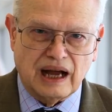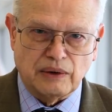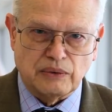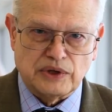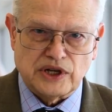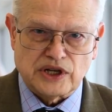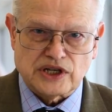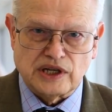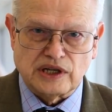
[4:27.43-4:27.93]
I
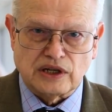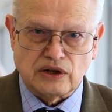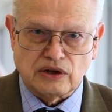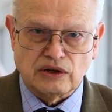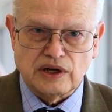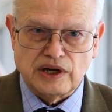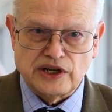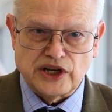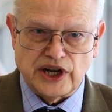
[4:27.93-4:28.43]
would just
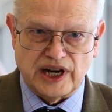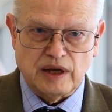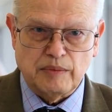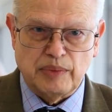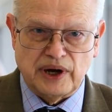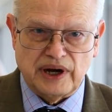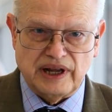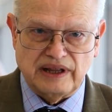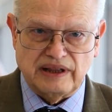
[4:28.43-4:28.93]
encourage
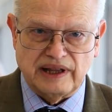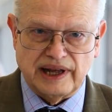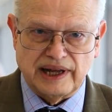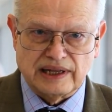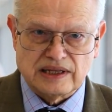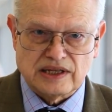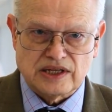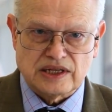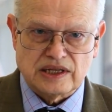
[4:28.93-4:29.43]
anybody
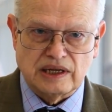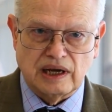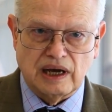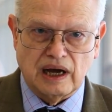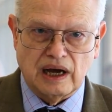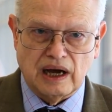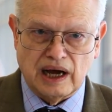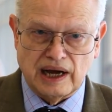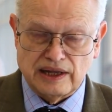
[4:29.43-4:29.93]
that's
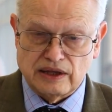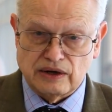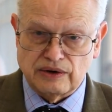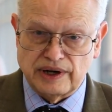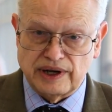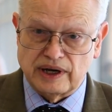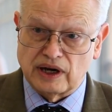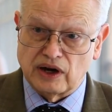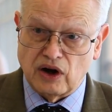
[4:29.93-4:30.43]
uh, either
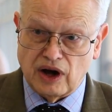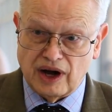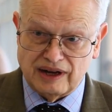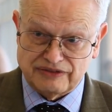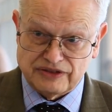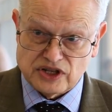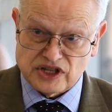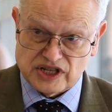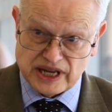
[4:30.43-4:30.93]
in an
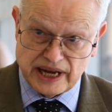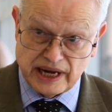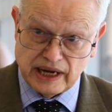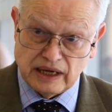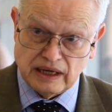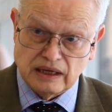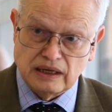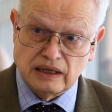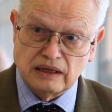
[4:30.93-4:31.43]
office
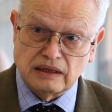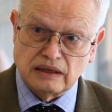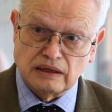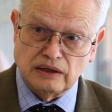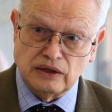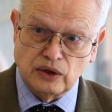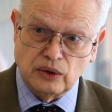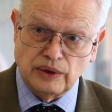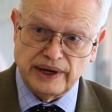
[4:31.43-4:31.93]
setting
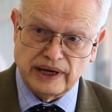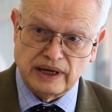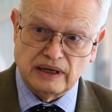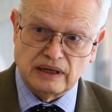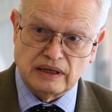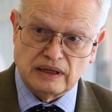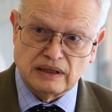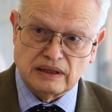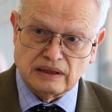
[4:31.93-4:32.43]
doing
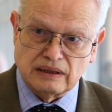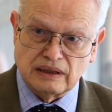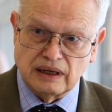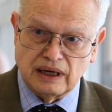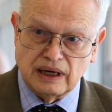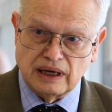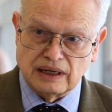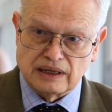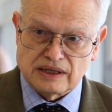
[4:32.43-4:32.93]

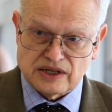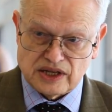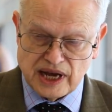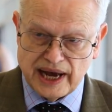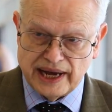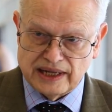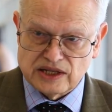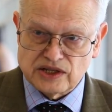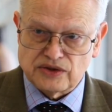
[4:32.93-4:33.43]
uh,
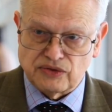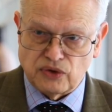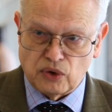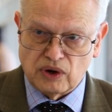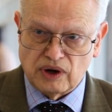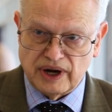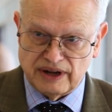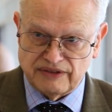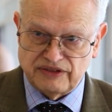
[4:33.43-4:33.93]
science
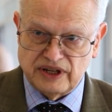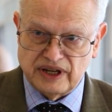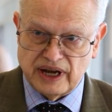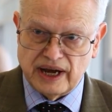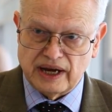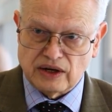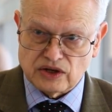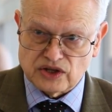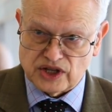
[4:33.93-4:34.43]
for F D
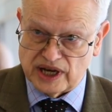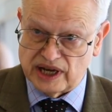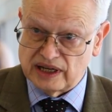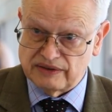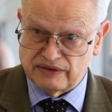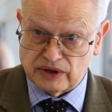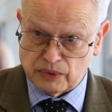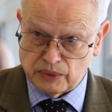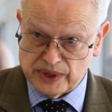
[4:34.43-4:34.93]
A or
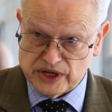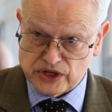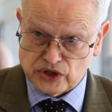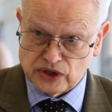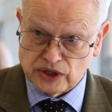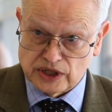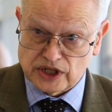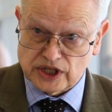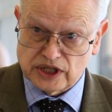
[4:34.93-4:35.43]
scientific
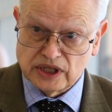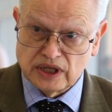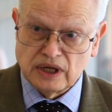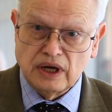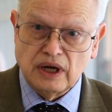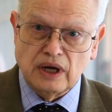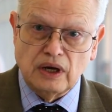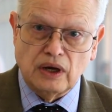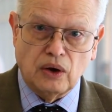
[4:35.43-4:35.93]
research,
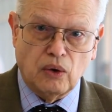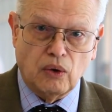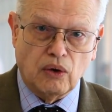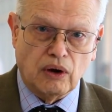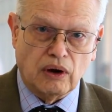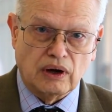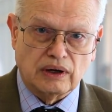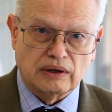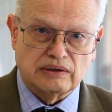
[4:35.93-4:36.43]

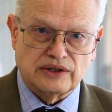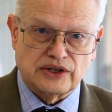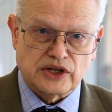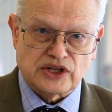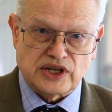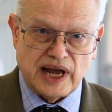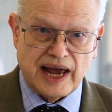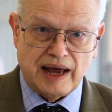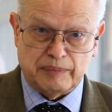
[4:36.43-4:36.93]
or
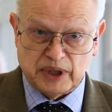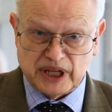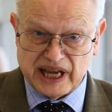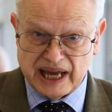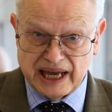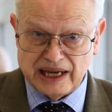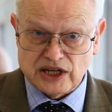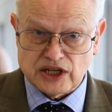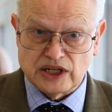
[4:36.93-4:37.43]
just
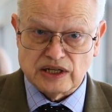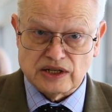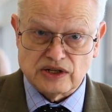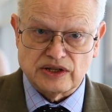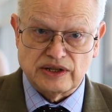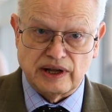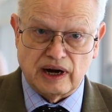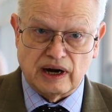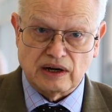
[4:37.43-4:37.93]

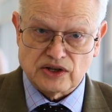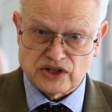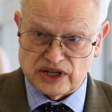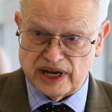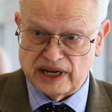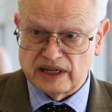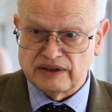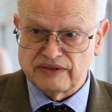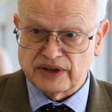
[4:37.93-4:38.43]
applications that are
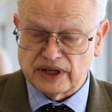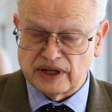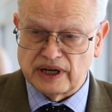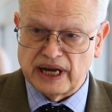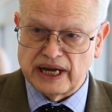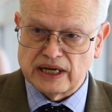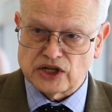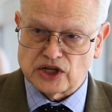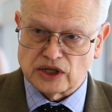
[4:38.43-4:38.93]
scientific in
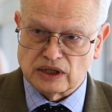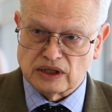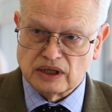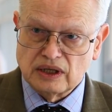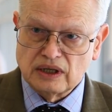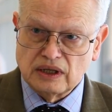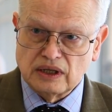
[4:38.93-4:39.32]
nature,